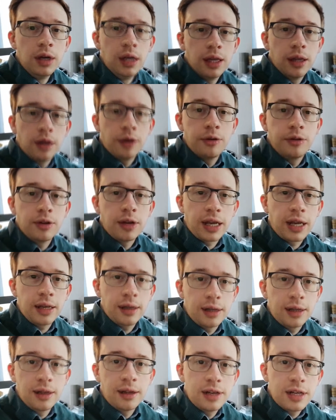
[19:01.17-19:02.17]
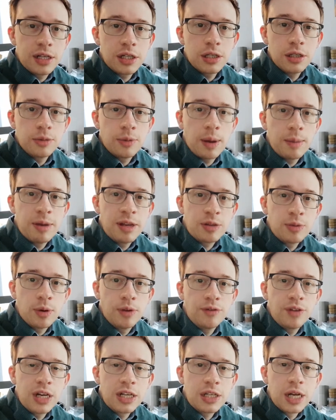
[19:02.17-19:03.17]
those like little additions where bits weren't
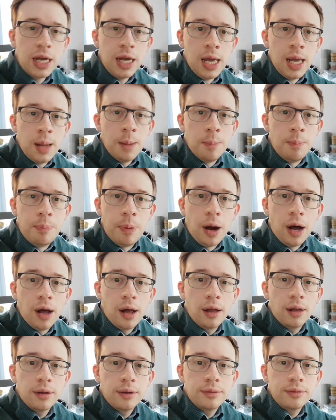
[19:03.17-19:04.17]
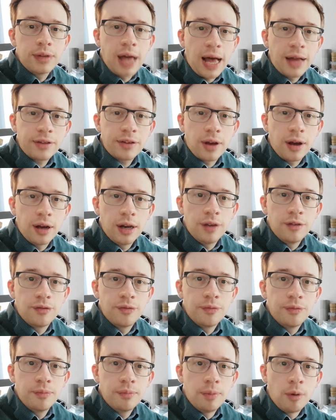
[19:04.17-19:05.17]
finished. But that's kind of
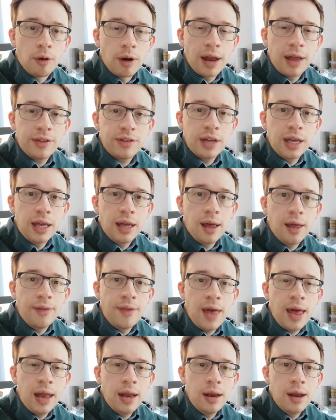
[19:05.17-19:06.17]
more or less it. And then